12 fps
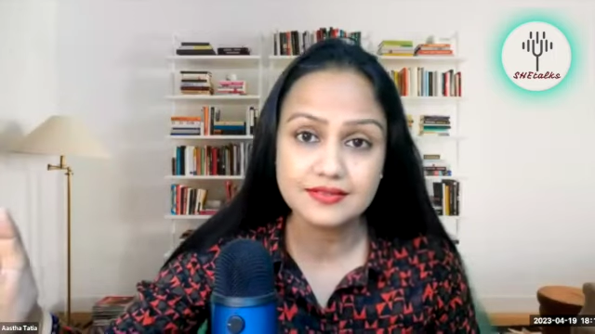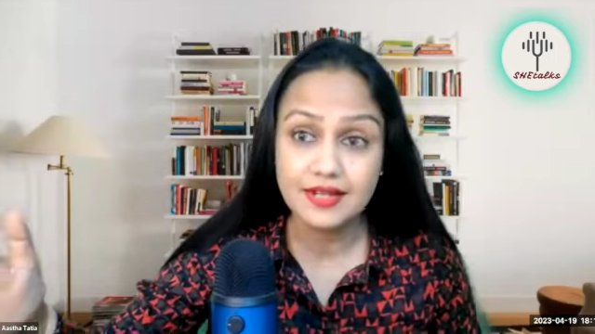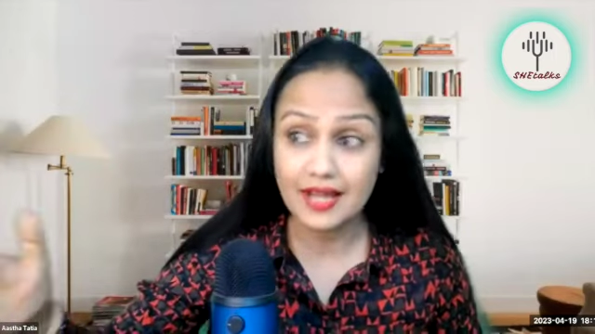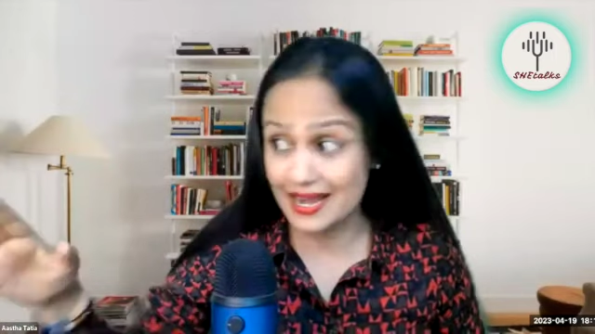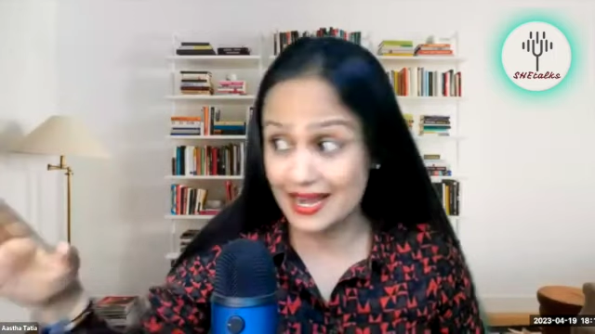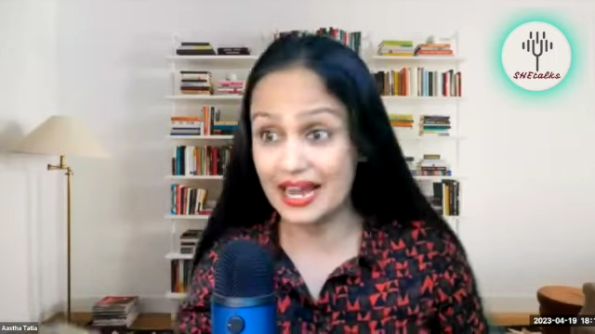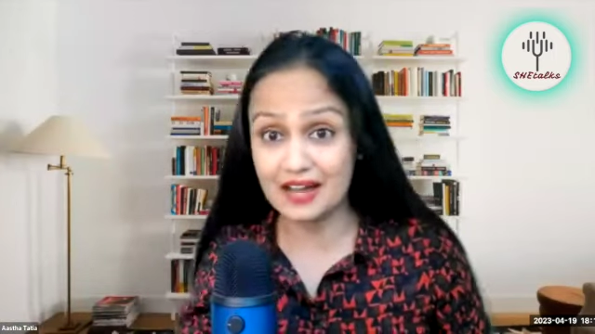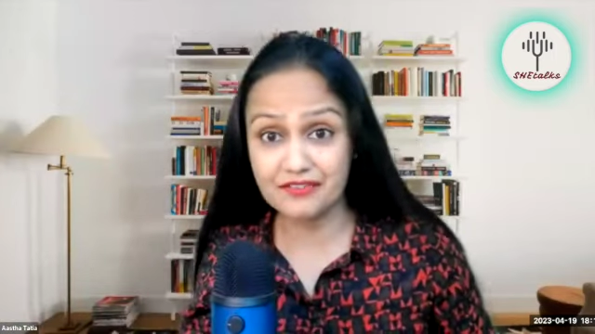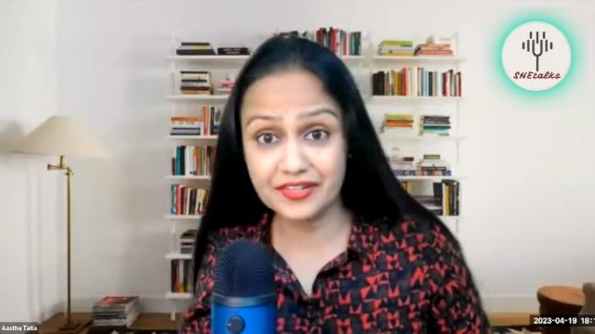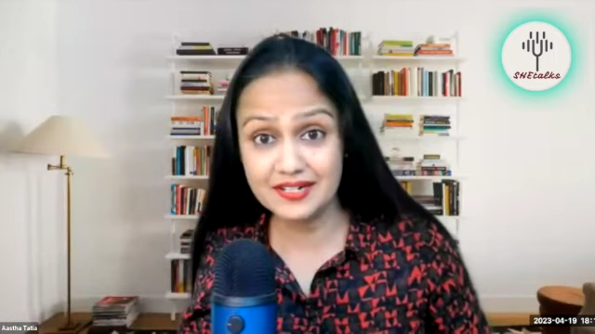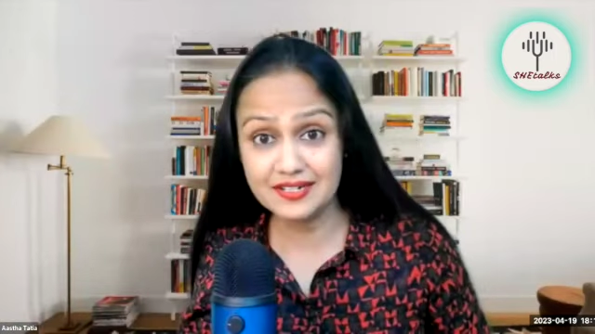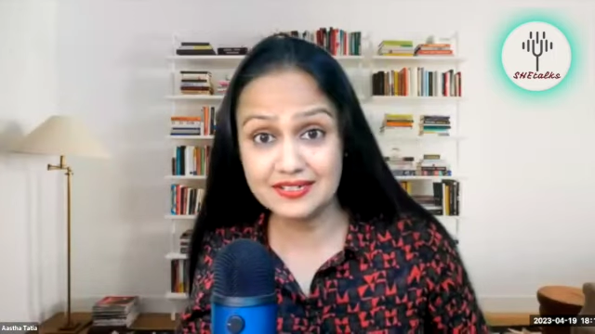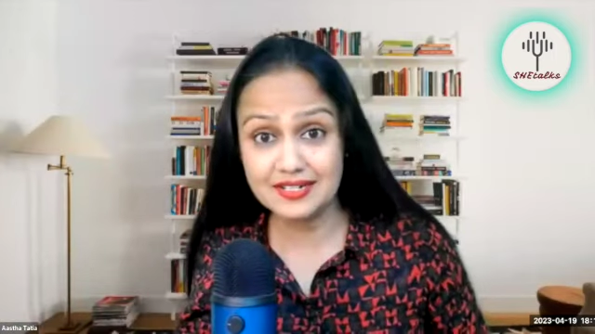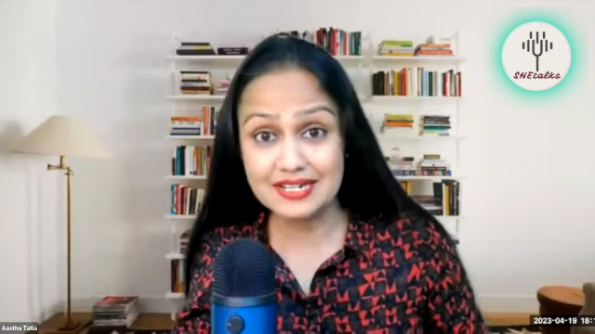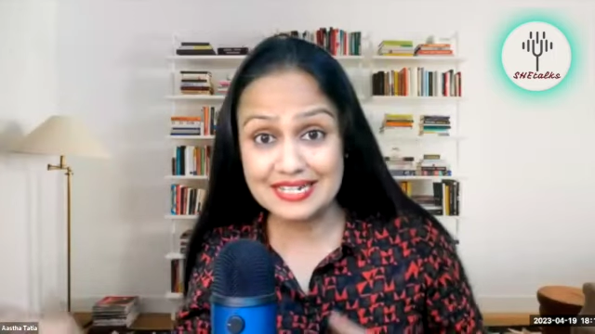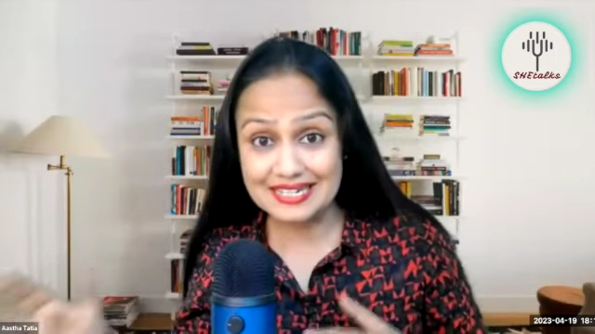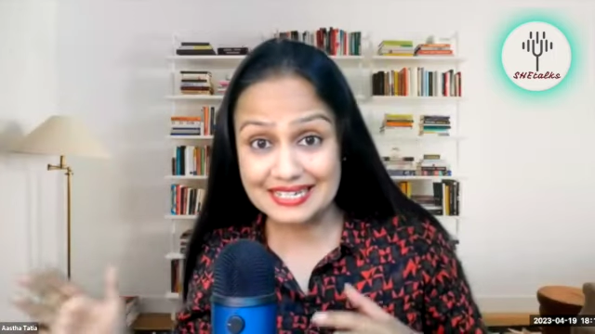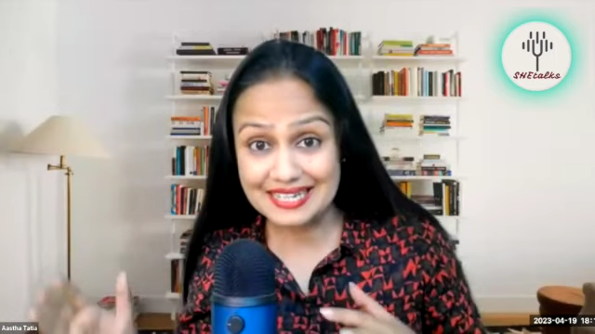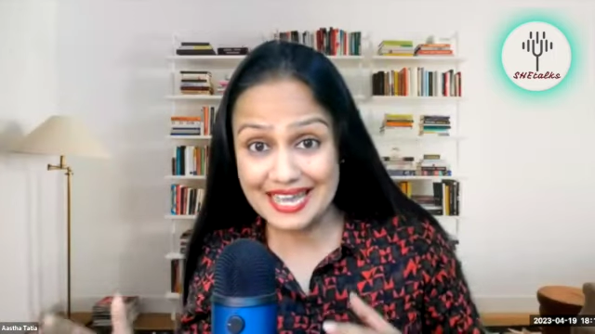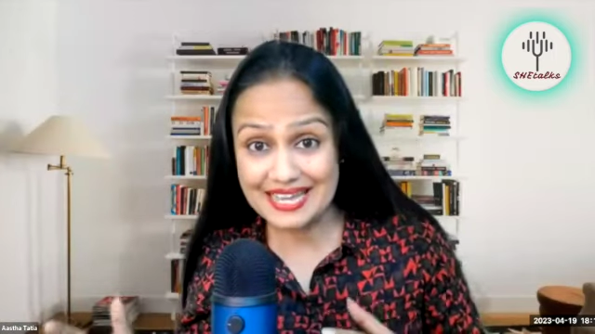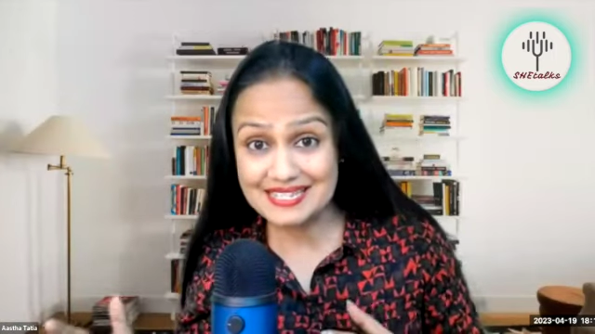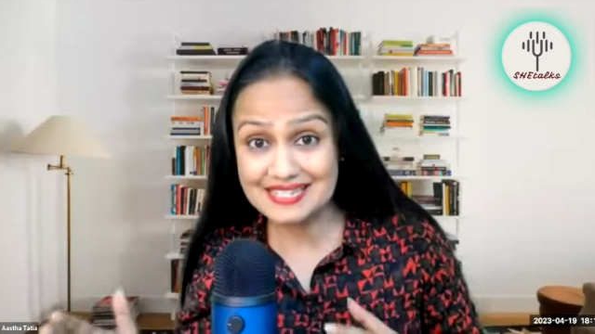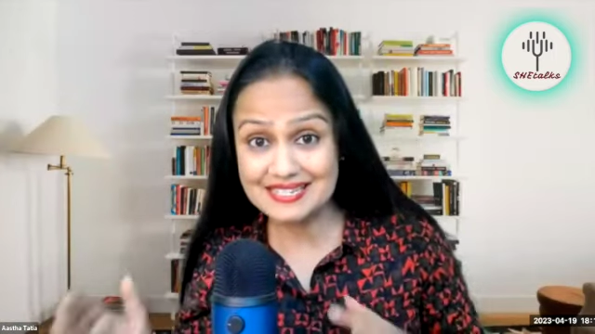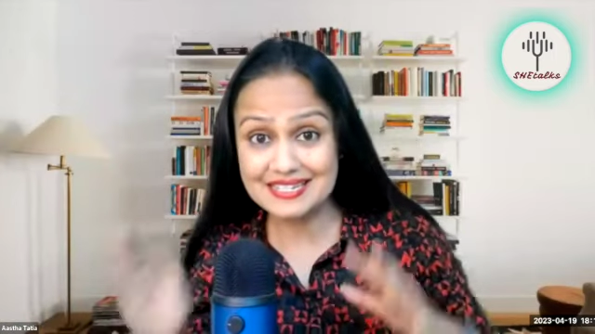And Kavya
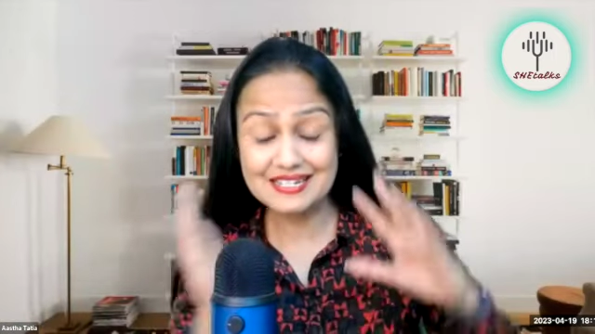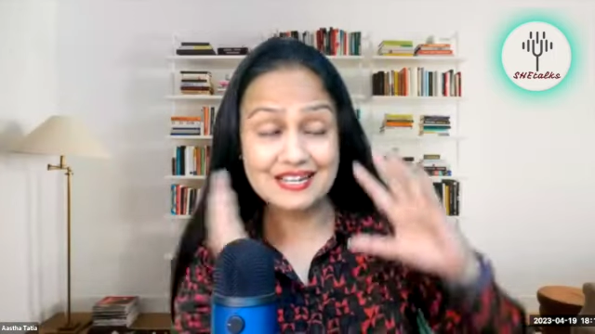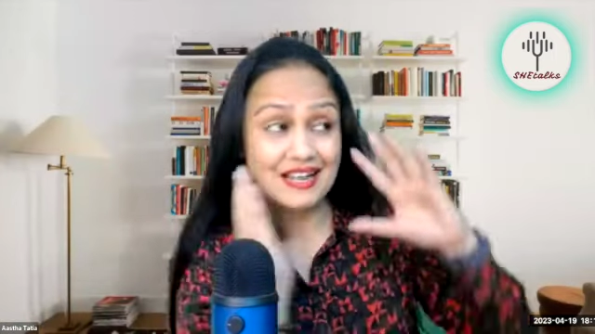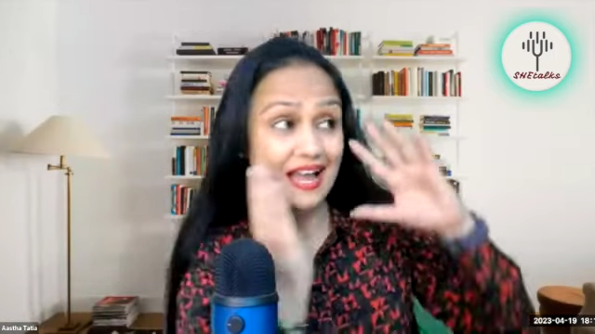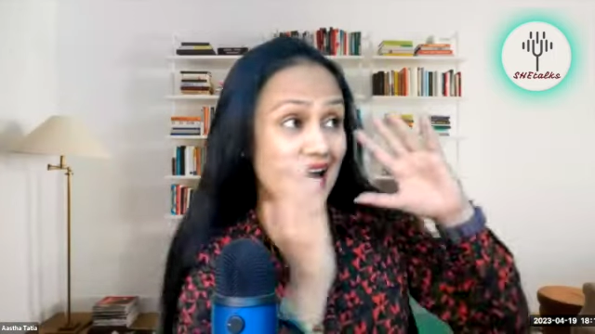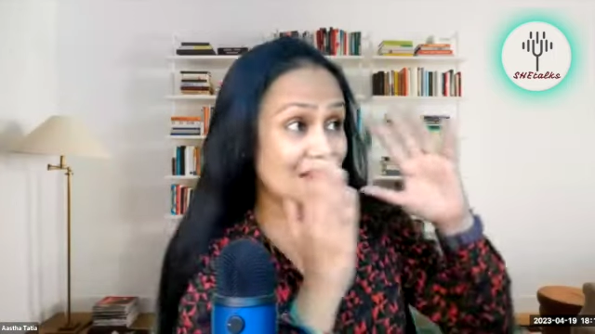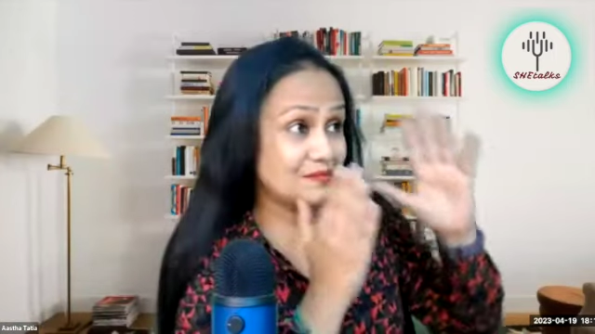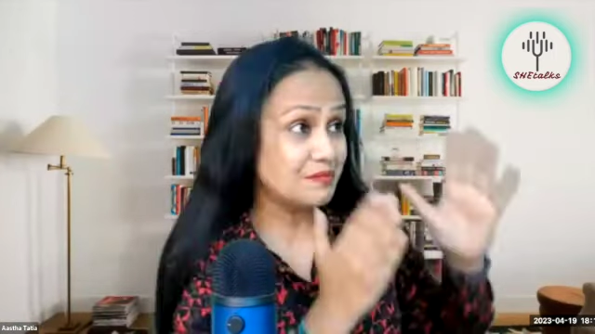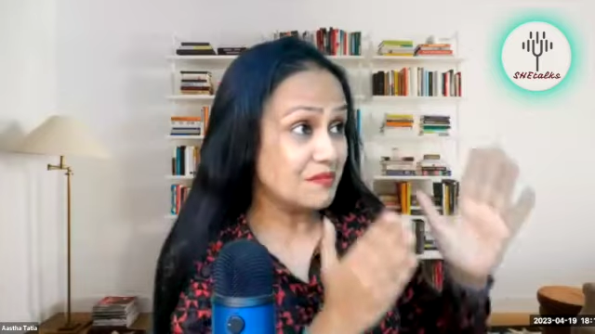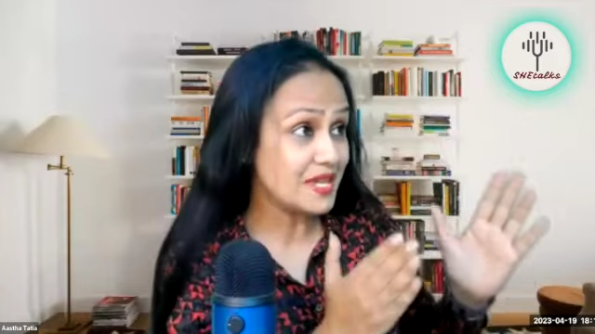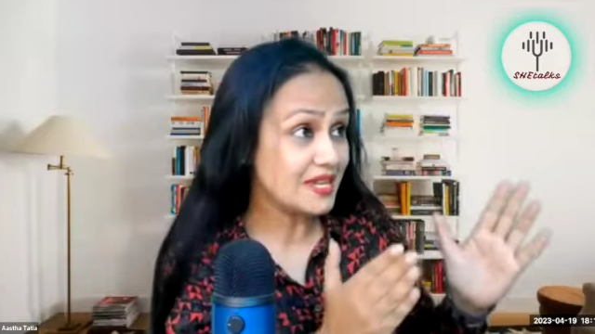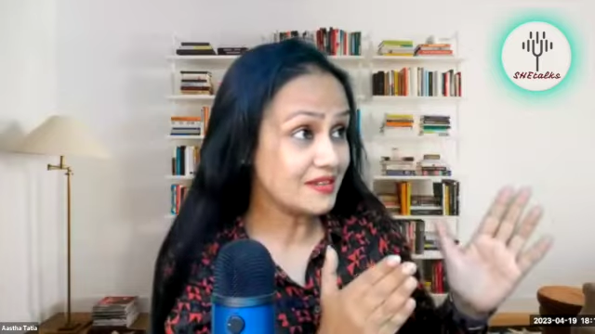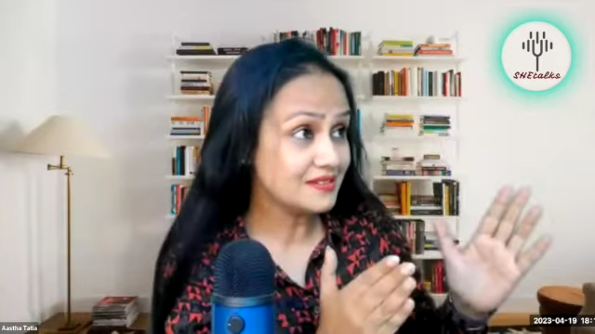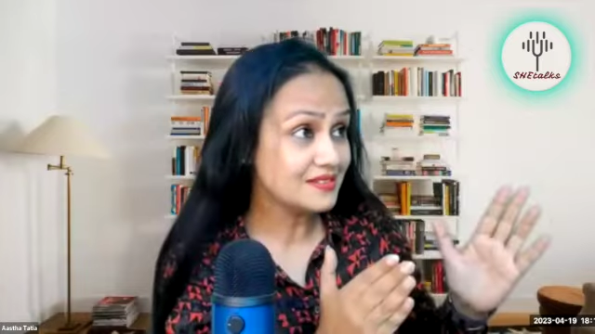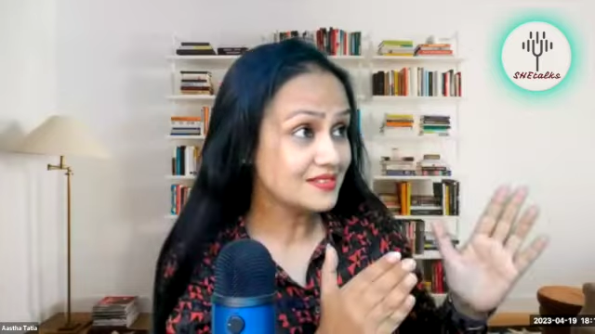gazed at me,